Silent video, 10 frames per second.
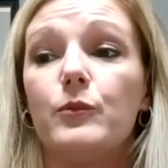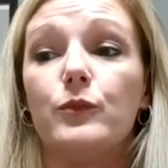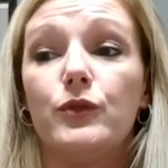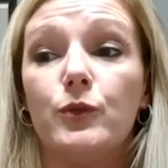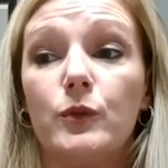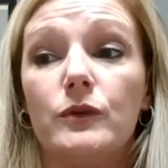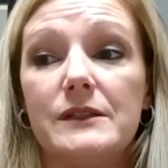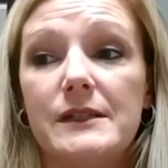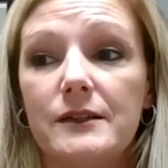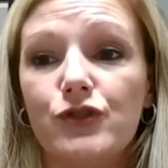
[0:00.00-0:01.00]
You will
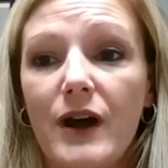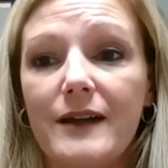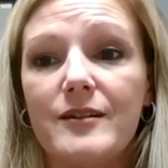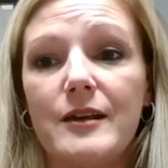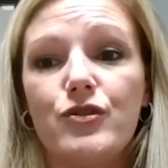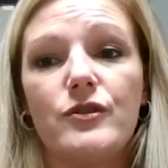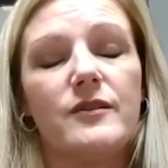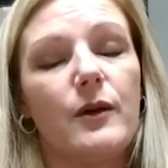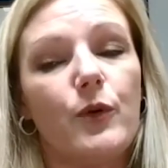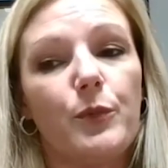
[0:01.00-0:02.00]
attend track
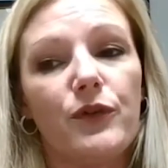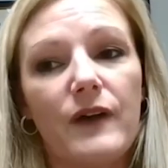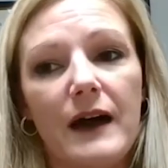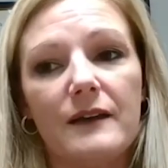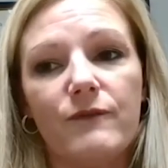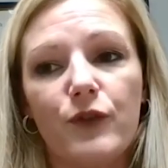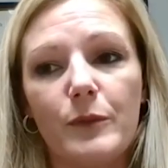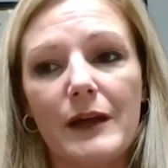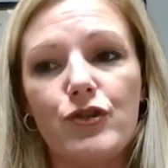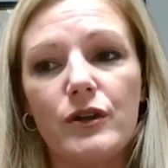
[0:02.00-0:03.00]
sessions that will provide
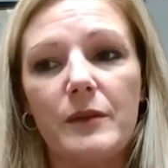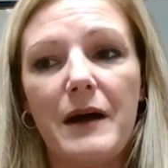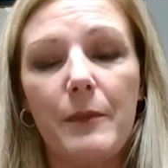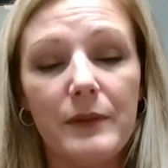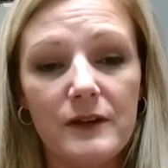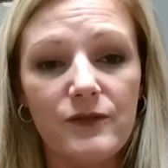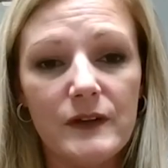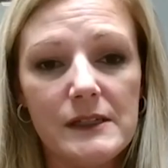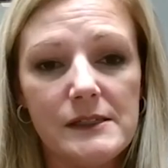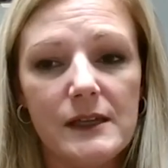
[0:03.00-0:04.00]
information about
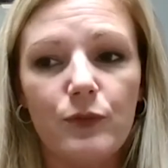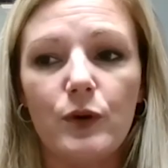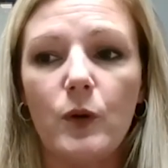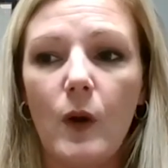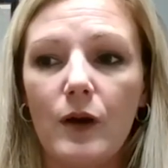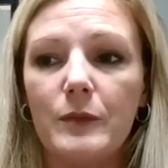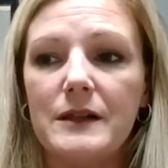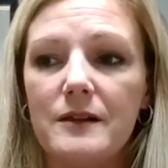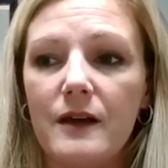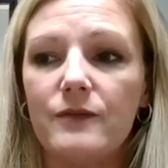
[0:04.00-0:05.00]
benefits and
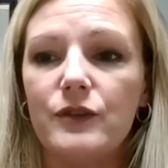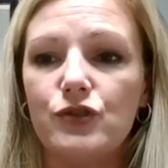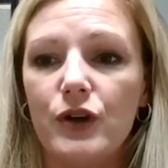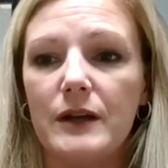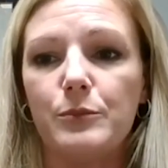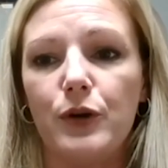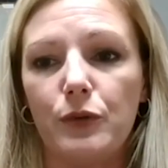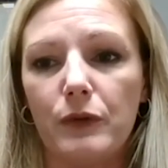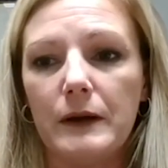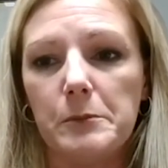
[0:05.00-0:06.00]
requirements of the trade
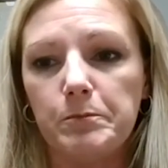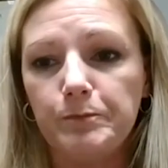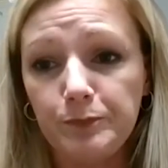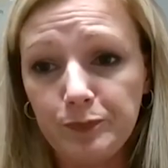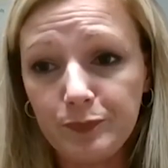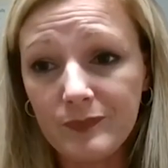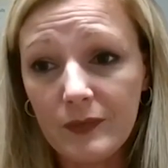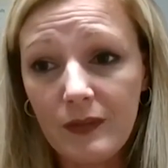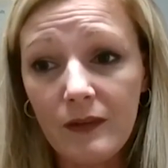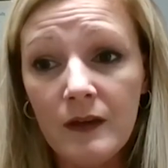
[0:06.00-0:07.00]
program.
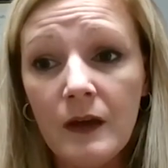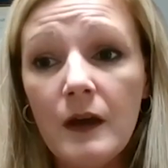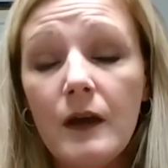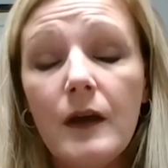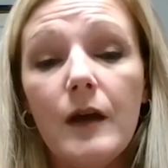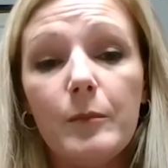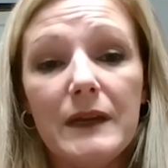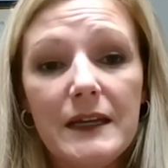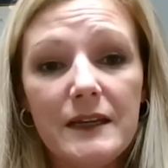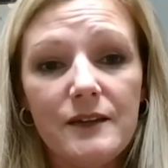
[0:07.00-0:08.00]

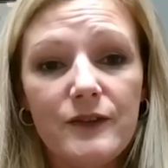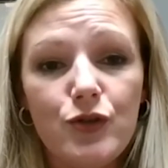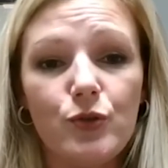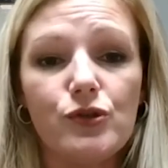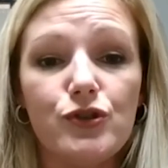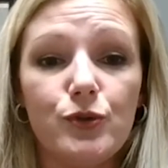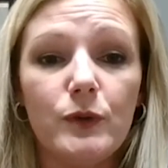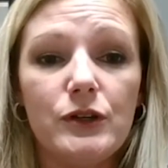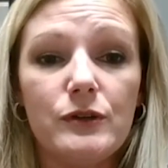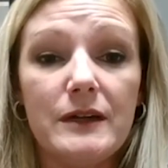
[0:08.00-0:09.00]
Many individuals do
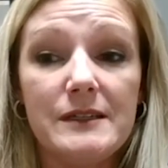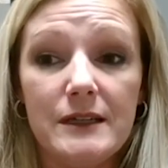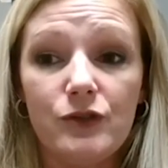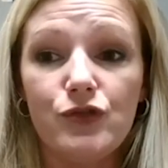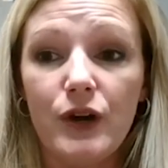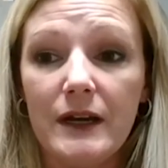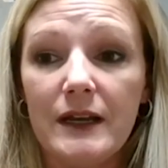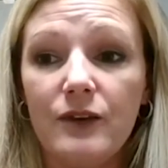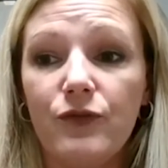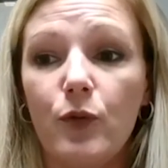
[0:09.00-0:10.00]
want to attend
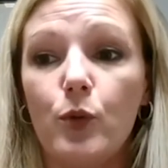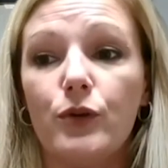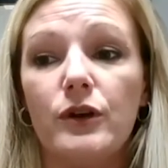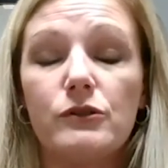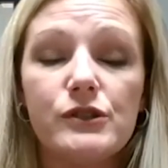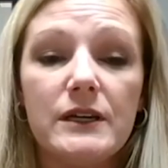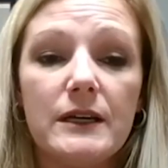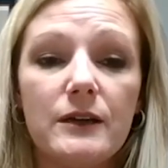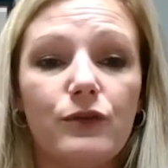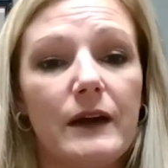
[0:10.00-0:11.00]
training for
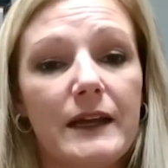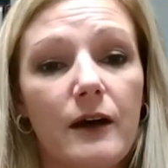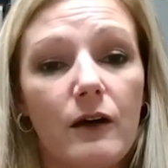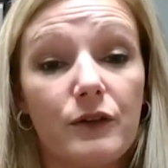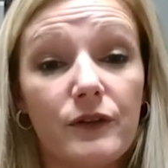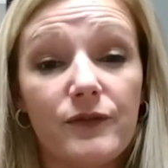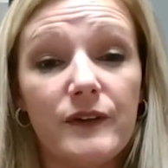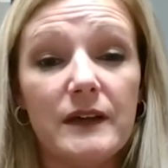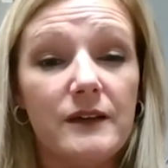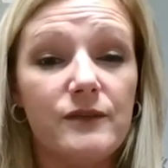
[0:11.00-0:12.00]
nursing,
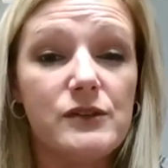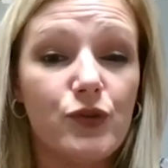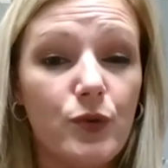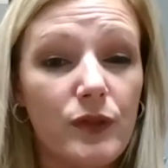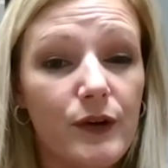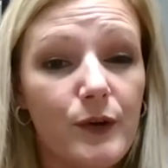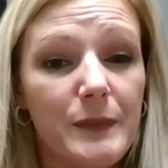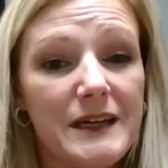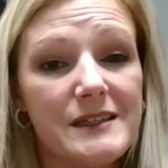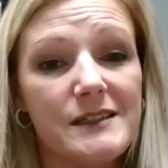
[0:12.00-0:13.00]
radiography, physical
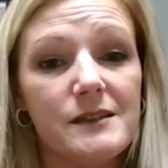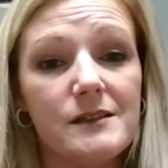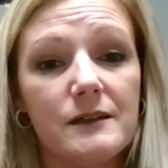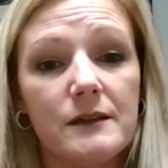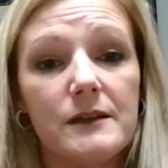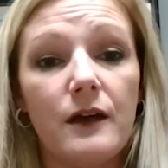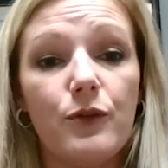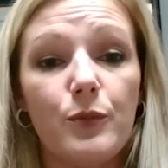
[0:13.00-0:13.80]
therapy assistant, other